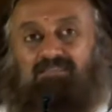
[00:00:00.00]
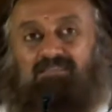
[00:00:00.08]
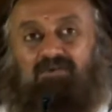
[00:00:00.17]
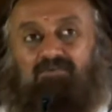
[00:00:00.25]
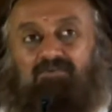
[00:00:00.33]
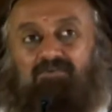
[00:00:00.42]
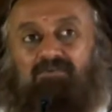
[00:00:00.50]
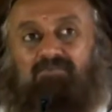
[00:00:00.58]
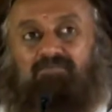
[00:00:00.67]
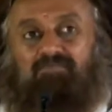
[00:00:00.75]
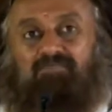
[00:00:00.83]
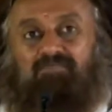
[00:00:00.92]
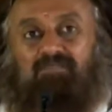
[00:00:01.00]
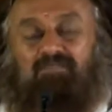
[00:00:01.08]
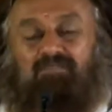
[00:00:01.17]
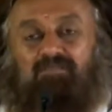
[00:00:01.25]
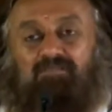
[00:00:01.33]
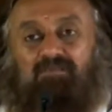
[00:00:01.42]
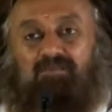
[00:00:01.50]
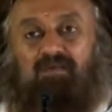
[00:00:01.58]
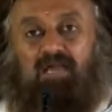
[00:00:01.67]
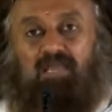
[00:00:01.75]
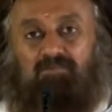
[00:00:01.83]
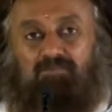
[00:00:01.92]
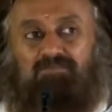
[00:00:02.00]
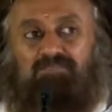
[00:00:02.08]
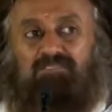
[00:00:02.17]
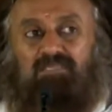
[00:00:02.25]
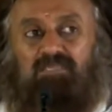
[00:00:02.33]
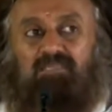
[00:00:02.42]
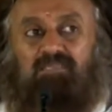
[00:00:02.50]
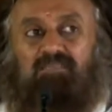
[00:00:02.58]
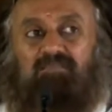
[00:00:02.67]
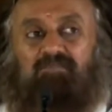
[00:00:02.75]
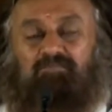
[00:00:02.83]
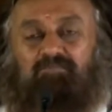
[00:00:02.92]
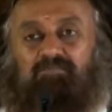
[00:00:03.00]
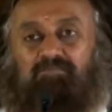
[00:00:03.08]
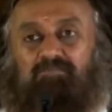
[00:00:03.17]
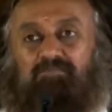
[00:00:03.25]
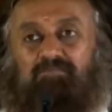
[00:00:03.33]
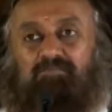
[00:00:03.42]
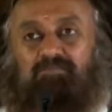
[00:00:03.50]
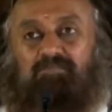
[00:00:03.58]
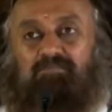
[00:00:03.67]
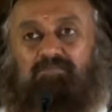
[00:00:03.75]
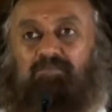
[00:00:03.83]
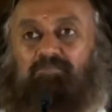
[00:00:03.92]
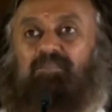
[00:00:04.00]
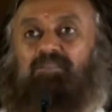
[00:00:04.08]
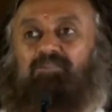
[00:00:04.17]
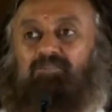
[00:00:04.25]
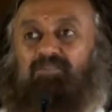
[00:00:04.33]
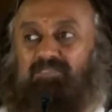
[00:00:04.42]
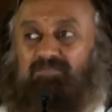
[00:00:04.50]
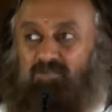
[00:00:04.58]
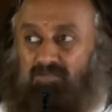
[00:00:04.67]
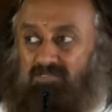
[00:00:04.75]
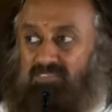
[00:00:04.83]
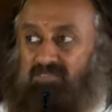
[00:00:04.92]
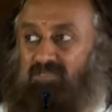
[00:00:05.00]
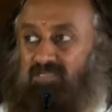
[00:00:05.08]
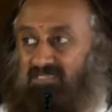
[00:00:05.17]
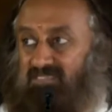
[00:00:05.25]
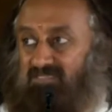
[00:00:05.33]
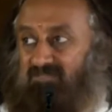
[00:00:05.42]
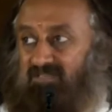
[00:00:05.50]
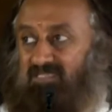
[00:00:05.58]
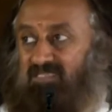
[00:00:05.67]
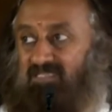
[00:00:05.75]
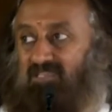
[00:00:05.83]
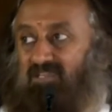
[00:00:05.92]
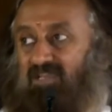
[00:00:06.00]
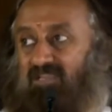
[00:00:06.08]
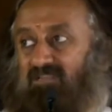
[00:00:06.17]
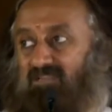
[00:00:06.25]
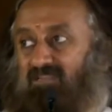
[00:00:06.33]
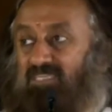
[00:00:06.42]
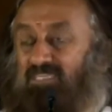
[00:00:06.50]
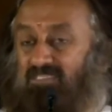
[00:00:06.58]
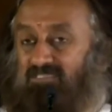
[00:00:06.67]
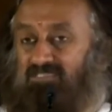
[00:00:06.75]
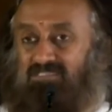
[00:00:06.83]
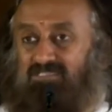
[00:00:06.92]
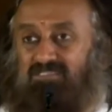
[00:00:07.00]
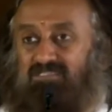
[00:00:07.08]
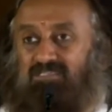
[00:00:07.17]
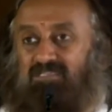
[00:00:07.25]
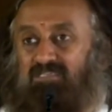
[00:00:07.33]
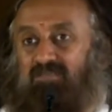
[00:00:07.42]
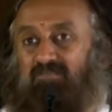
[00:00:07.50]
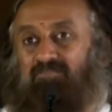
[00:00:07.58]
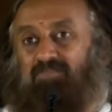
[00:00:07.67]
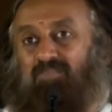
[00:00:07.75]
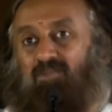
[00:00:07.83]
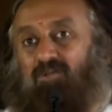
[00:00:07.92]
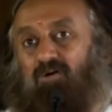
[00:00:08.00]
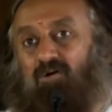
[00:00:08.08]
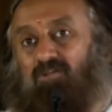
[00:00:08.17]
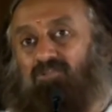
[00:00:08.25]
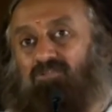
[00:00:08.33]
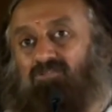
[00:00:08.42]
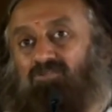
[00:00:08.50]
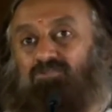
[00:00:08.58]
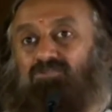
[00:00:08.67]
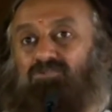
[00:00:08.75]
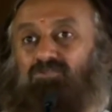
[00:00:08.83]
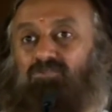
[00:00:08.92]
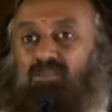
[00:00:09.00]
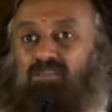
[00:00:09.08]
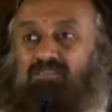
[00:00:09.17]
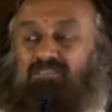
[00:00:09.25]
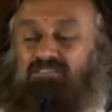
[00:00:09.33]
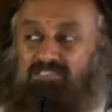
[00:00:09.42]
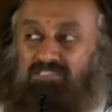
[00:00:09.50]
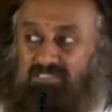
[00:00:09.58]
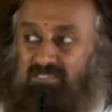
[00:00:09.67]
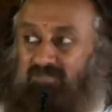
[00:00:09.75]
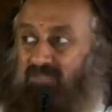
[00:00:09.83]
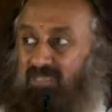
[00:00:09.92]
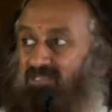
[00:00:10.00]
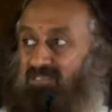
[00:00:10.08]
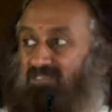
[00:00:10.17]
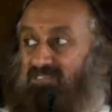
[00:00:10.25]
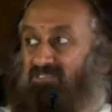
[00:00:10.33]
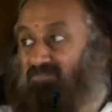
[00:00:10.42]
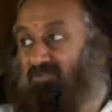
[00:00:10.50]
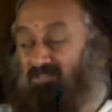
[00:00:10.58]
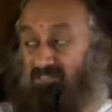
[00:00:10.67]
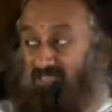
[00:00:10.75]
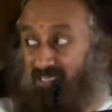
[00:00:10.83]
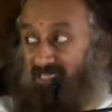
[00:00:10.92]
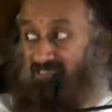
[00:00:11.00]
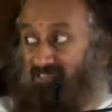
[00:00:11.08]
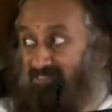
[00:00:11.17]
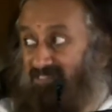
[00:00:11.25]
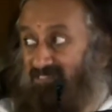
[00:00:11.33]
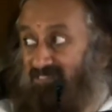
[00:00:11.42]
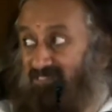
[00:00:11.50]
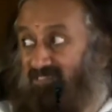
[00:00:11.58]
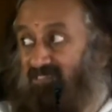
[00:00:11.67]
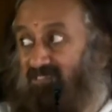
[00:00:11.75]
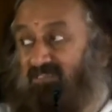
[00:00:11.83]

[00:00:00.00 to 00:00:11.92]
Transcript: Now, I would say people in responsibility, whether they are leaders or those who are decision makers for the leaders,